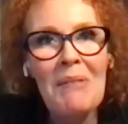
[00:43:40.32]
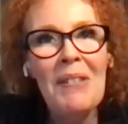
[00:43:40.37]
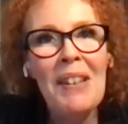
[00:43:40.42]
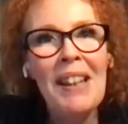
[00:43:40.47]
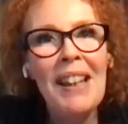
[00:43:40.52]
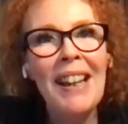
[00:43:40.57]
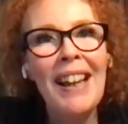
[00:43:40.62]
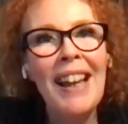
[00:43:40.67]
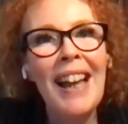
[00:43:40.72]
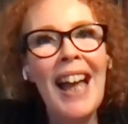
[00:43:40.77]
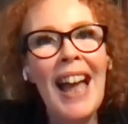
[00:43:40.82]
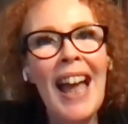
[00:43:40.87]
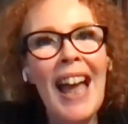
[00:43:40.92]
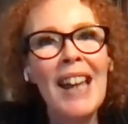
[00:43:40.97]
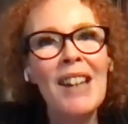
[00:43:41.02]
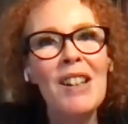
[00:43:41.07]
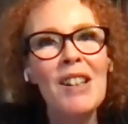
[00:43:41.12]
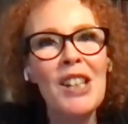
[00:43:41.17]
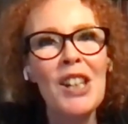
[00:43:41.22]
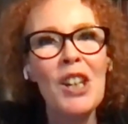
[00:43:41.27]

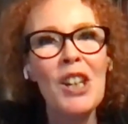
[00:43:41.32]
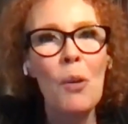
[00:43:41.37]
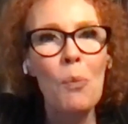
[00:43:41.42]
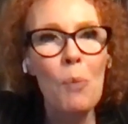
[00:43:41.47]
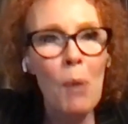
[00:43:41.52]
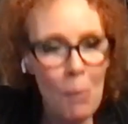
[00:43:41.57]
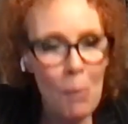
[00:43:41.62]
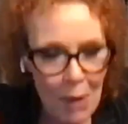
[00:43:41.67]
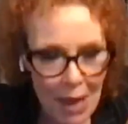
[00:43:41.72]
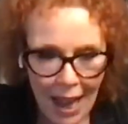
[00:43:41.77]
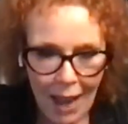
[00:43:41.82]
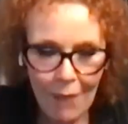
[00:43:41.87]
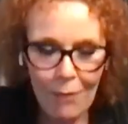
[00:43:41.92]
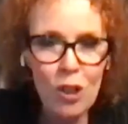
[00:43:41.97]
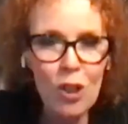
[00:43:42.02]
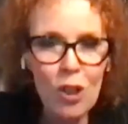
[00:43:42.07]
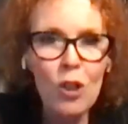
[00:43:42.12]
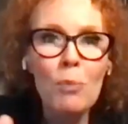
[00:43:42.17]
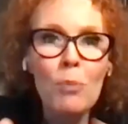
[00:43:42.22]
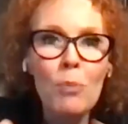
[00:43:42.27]
And when we have
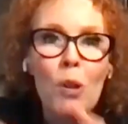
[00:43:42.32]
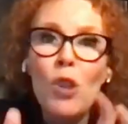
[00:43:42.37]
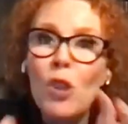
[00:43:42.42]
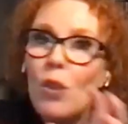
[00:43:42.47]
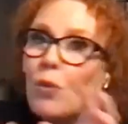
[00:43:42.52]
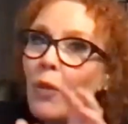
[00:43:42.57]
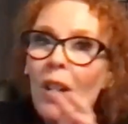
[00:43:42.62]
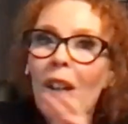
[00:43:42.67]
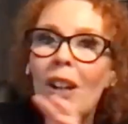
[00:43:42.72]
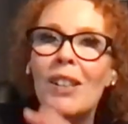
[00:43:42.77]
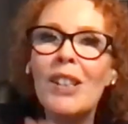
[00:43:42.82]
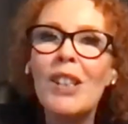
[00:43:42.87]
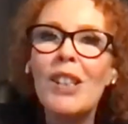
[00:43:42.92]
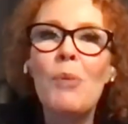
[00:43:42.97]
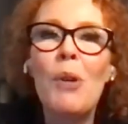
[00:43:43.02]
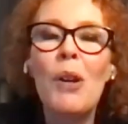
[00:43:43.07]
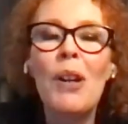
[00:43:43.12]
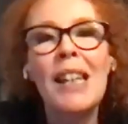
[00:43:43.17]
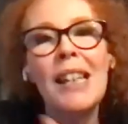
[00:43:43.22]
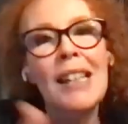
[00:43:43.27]
two beautiful artists
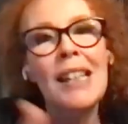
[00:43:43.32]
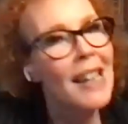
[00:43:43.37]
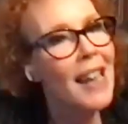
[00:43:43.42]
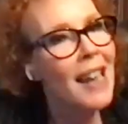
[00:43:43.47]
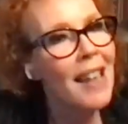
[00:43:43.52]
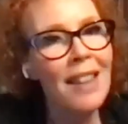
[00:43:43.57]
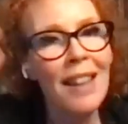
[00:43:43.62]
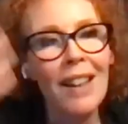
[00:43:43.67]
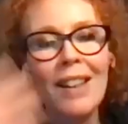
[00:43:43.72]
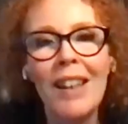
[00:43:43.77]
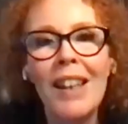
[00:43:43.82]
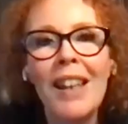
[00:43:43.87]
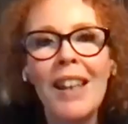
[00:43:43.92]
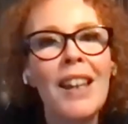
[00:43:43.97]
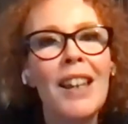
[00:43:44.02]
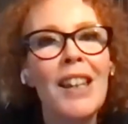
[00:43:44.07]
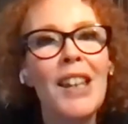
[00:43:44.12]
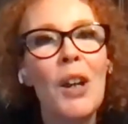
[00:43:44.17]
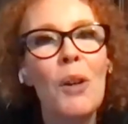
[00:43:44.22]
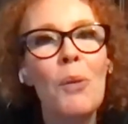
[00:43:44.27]
working together,
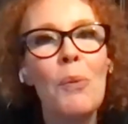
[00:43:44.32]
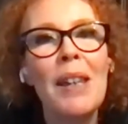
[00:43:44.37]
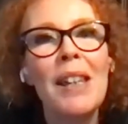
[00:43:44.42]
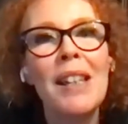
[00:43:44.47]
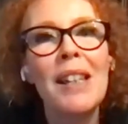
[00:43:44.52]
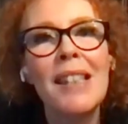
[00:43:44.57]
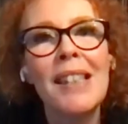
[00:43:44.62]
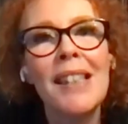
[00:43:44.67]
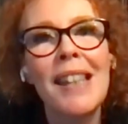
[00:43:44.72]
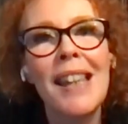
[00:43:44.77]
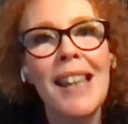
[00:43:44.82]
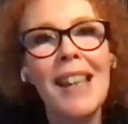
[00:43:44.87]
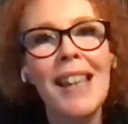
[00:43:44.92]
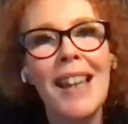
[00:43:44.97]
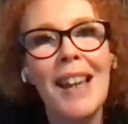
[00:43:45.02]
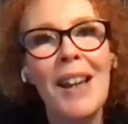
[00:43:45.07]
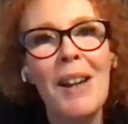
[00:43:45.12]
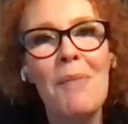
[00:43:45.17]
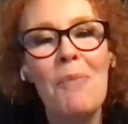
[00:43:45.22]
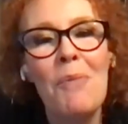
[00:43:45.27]
we can
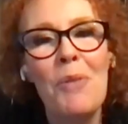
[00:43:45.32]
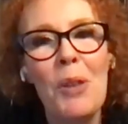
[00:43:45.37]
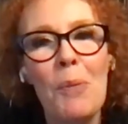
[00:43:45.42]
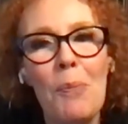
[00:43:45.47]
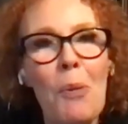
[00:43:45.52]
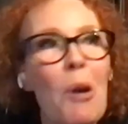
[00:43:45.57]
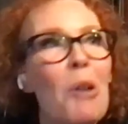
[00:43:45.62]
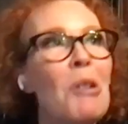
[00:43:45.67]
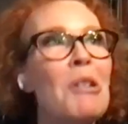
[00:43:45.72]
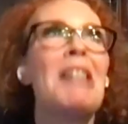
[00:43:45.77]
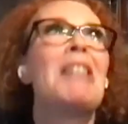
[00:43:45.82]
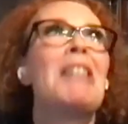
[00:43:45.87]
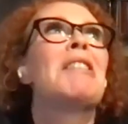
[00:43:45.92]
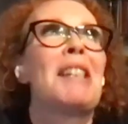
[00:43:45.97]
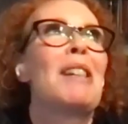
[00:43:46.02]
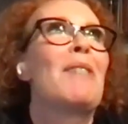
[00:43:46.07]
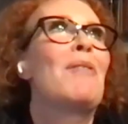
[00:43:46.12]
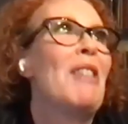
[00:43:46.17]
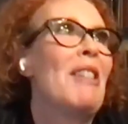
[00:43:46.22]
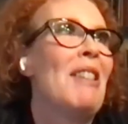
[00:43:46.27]
see the
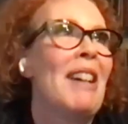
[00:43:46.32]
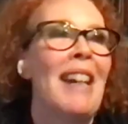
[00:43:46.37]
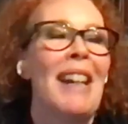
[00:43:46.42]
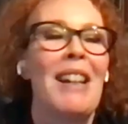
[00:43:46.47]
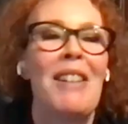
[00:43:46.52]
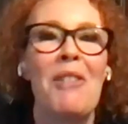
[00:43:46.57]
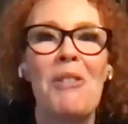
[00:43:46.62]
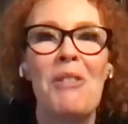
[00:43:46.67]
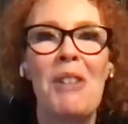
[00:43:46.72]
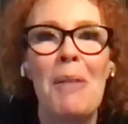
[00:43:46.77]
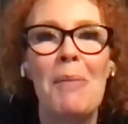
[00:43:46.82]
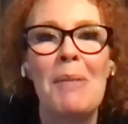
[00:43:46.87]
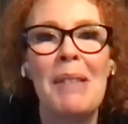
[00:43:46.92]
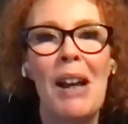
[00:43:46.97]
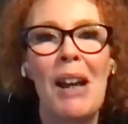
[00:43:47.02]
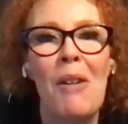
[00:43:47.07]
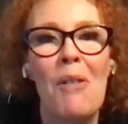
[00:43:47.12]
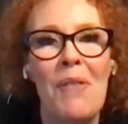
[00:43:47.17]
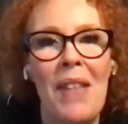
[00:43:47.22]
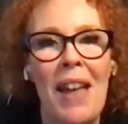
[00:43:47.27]
product, if you like, what comes
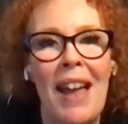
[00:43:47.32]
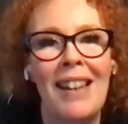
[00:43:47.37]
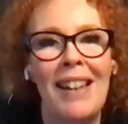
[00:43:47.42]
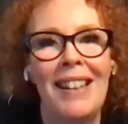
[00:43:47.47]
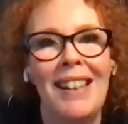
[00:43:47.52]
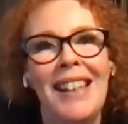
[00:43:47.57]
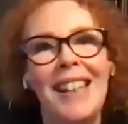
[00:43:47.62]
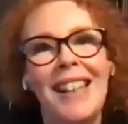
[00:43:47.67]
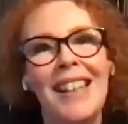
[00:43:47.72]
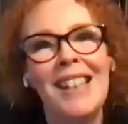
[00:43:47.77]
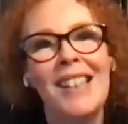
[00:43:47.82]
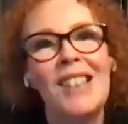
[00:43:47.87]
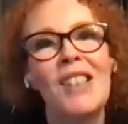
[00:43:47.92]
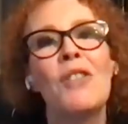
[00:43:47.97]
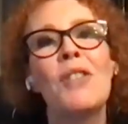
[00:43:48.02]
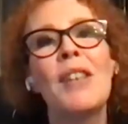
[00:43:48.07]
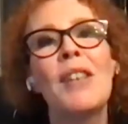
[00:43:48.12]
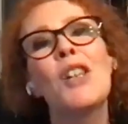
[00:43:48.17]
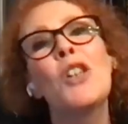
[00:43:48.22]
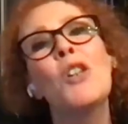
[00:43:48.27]
out of that. So
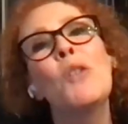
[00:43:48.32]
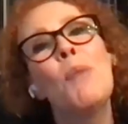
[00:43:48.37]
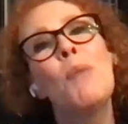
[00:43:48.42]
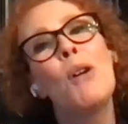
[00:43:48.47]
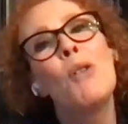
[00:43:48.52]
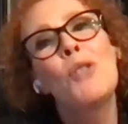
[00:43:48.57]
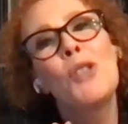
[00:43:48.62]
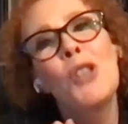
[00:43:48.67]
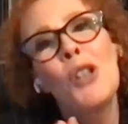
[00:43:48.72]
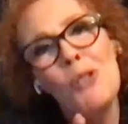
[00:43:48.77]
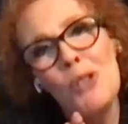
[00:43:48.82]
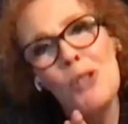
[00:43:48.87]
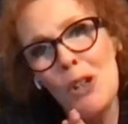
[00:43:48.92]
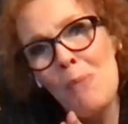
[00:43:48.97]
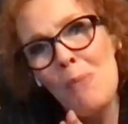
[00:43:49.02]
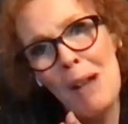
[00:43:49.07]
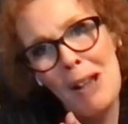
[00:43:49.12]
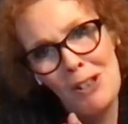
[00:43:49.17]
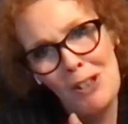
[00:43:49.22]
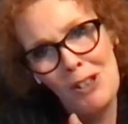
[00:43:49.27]
thank you both so
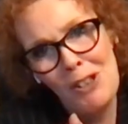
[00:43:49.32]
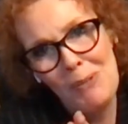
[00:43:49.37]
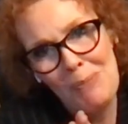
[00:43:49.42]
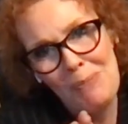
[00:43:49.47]
much.